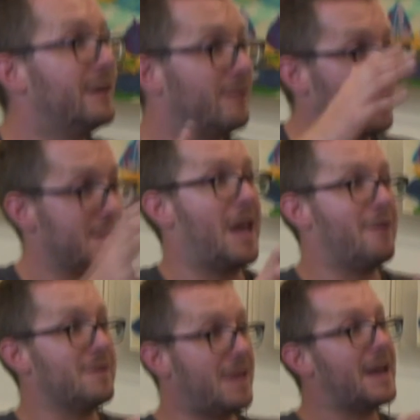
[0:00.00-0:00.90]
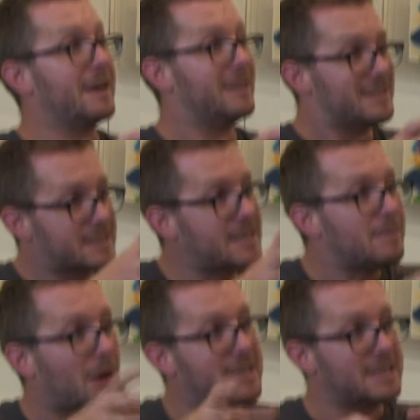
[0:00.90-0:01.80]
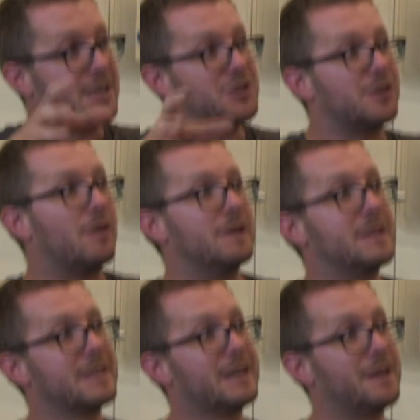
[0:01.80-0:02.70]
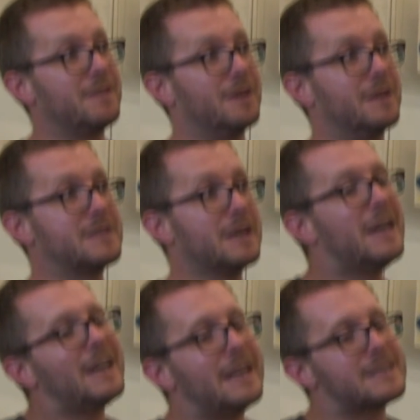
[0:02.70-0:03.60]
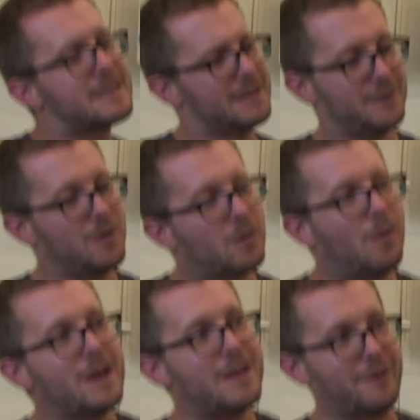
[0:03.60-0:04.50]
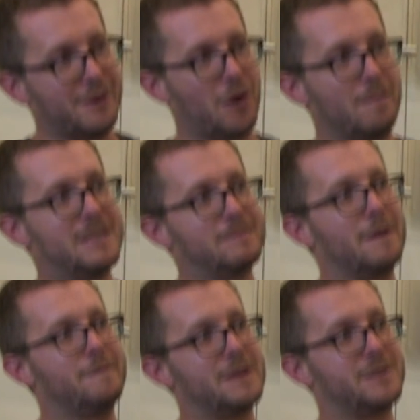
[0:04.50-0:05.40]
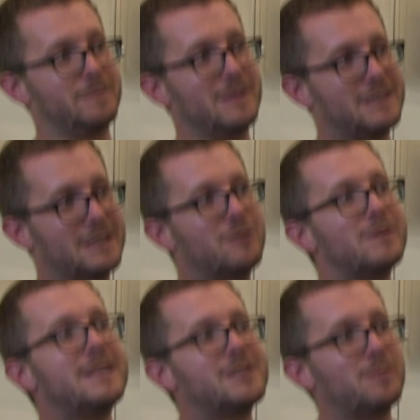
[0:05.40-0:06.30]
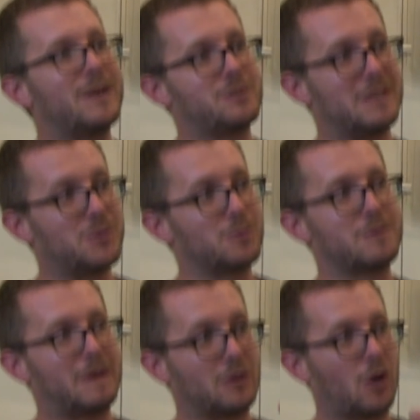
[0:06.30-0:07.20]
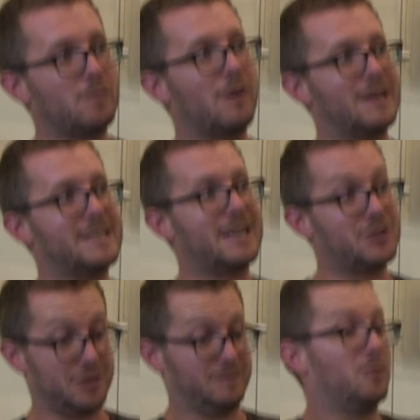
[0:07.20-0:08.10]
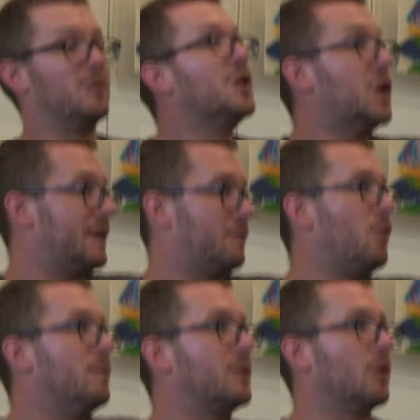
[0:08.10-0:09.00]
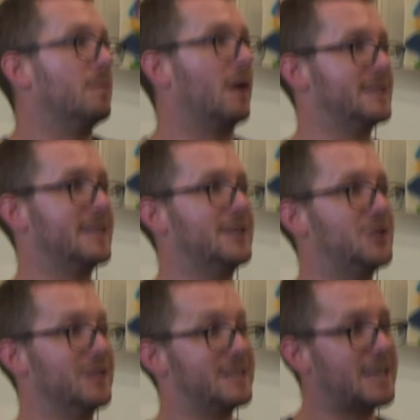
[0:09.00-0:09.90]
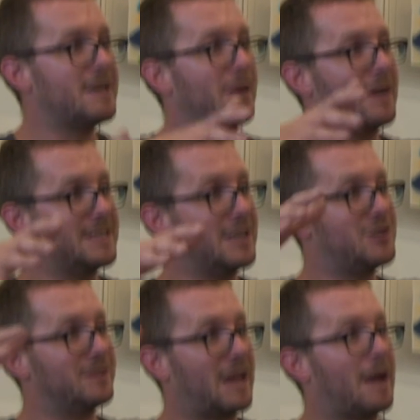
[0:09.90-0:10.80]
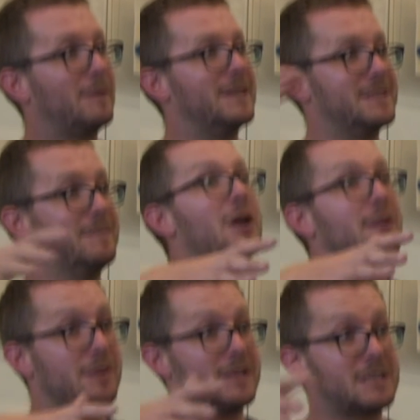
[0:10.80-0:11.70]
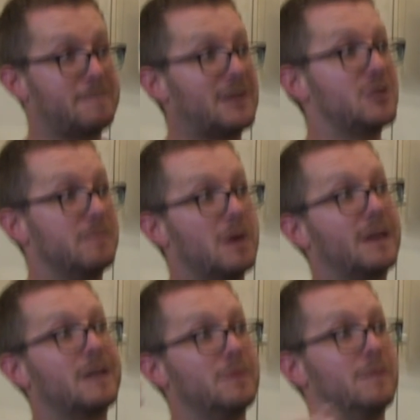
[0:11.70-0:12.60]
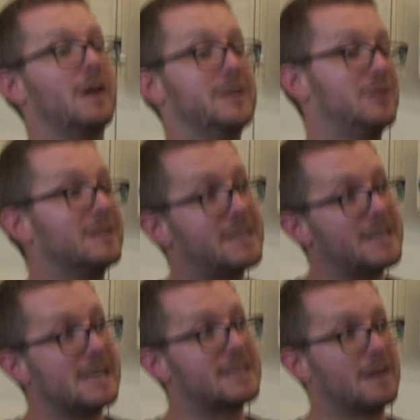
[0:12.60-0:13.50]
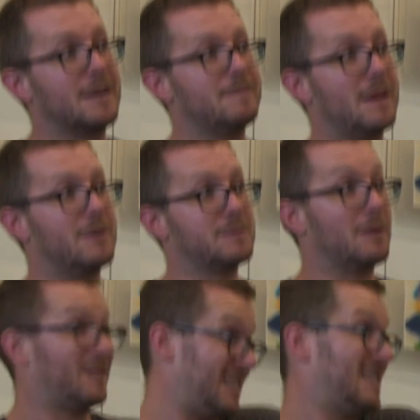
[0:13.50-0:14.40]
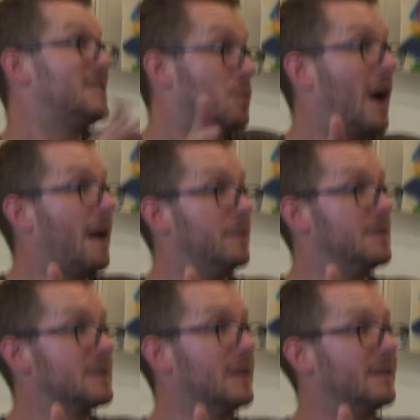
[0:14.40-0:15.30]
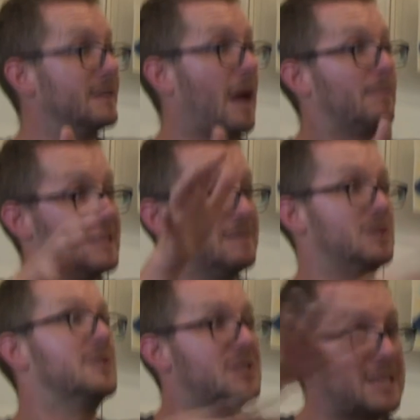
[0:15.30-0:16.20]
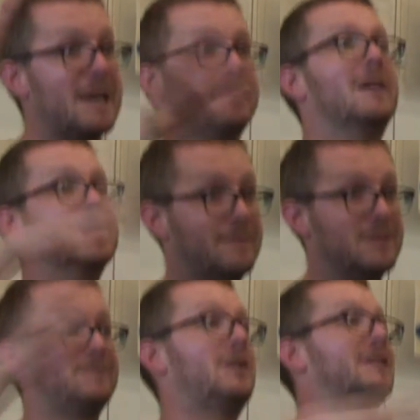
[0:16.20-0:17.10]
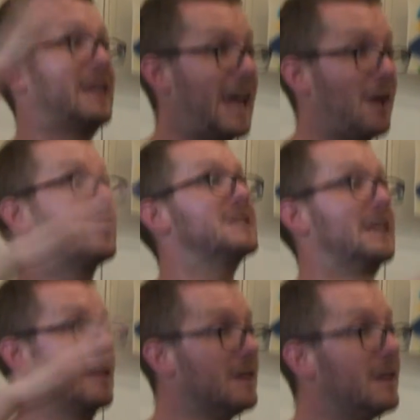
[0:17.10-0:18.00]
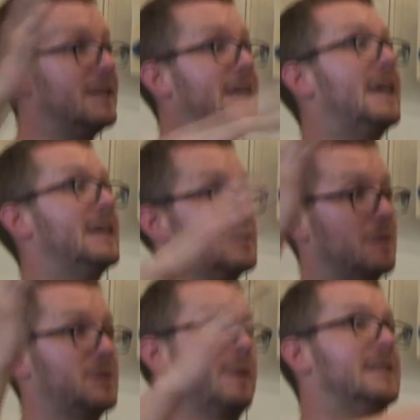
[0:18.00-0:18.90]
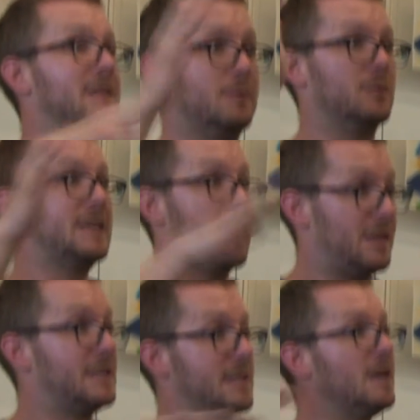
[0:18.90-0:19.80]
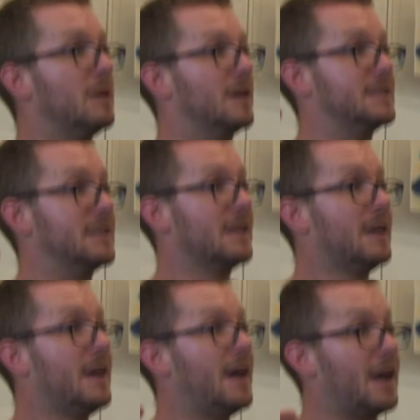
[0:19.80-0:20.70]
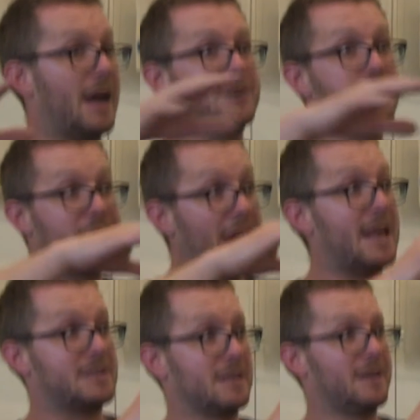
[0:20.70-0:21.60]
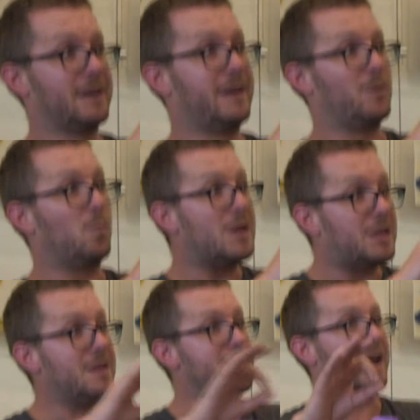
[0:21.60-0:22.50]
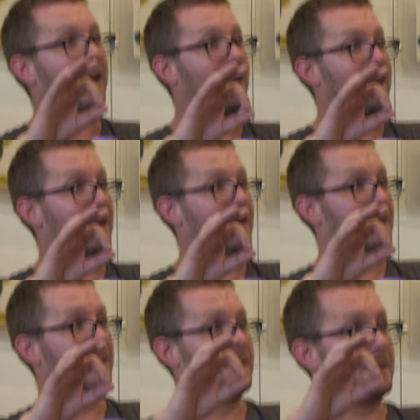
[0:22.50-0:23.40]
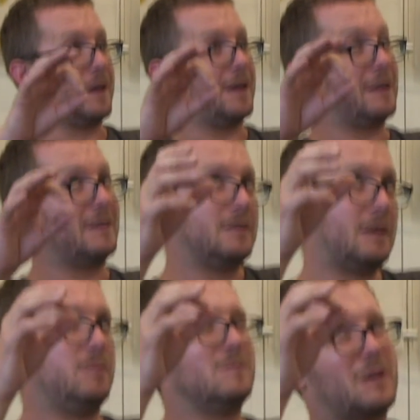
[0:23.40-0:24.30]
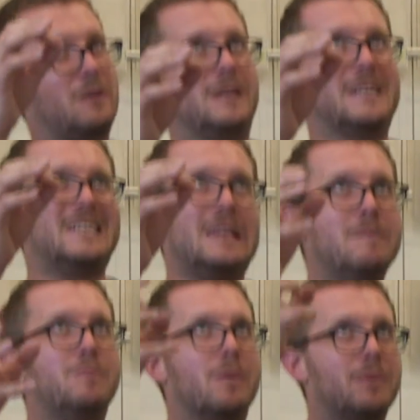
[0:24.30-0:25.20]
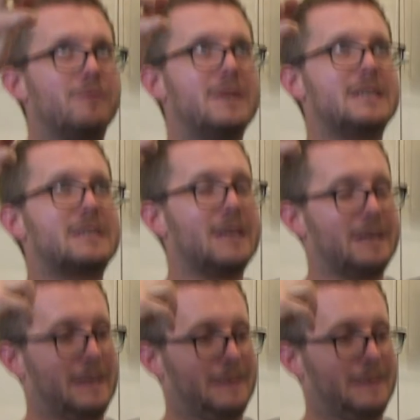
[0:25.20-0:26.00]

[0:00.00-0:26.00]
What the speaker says: right there and then. And there's a stabilisation of it, that it's not quite there in the Communist Manifesto, but there's a degree to which when he talks about globalisation, or early form of globalisation, stabilisation of capitalism, that the expansion of the market provides, you can see it's kind of there as well. Because this is what happens. That capitalism does stabilise after its very chaotic years, up to 1848, it stabilises. And you get within that, probably deliberate, but there is this